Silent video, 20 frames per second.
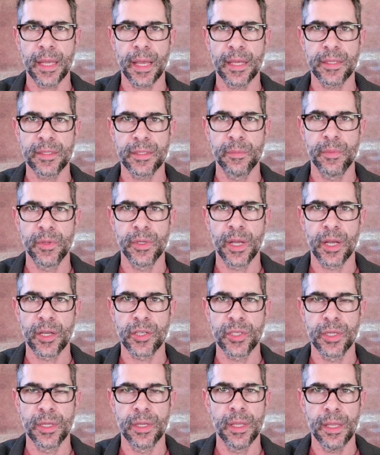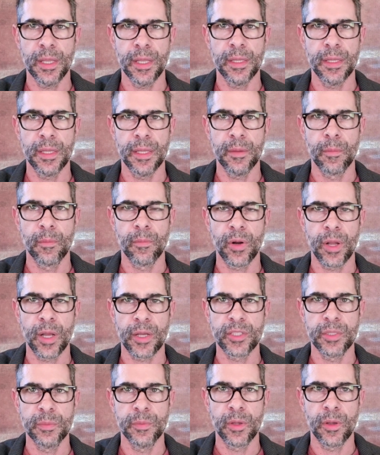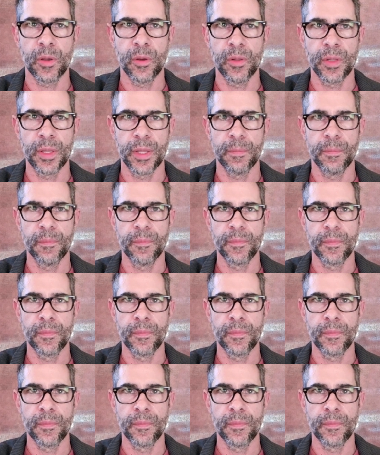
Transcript: acid production in the proximal colon.